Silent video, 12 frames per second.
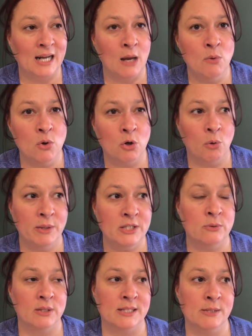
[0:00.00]
and I won't go
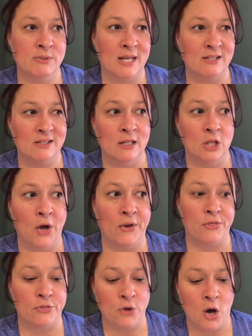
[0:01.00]
into it because there was actually a lot
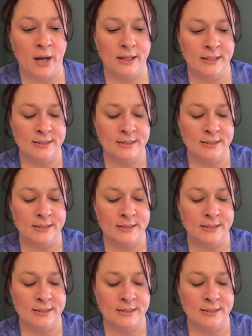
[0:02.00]
of thought